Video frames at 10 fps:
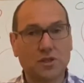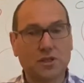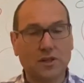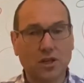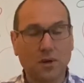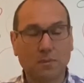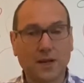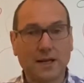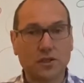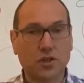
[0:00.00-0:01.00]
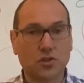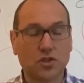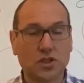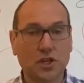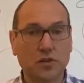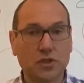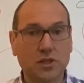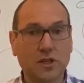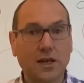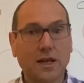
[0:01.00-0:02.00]
So the company has a
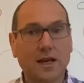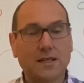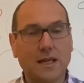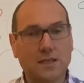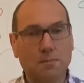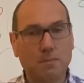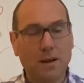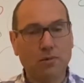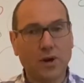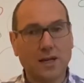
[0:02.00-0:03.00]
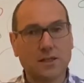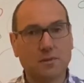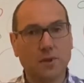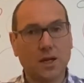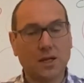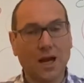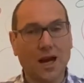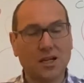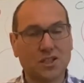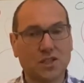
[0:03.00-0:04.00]
constitution, it has memorandum and
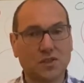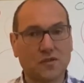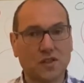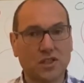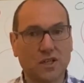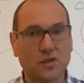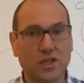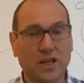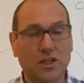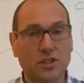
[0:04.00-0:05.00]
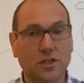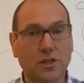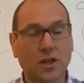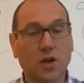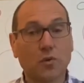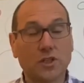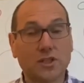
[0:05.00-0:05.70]
articles of association, which are